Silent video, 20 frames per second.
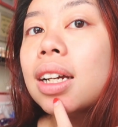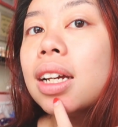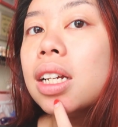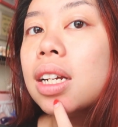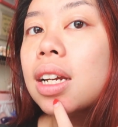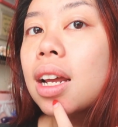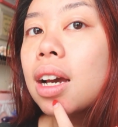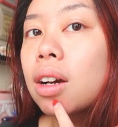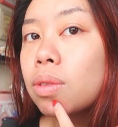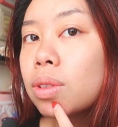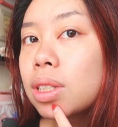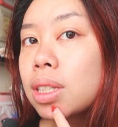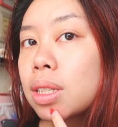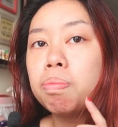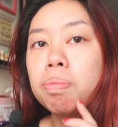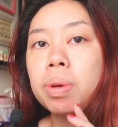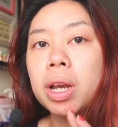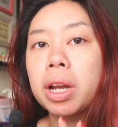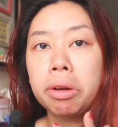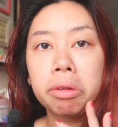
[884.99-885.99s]
and now it's
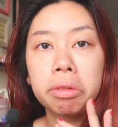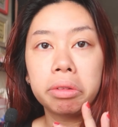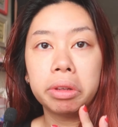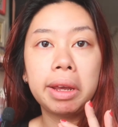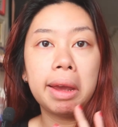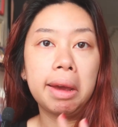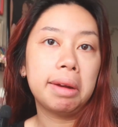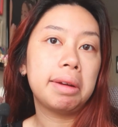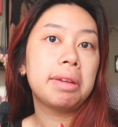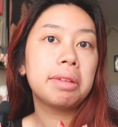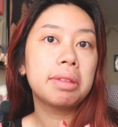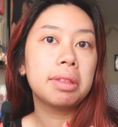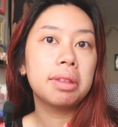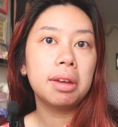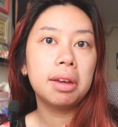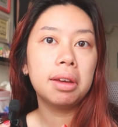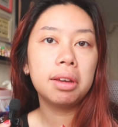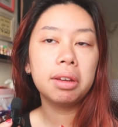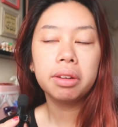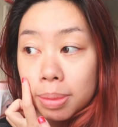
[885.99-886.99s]
barely
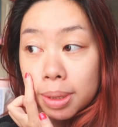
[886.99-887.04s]
anything.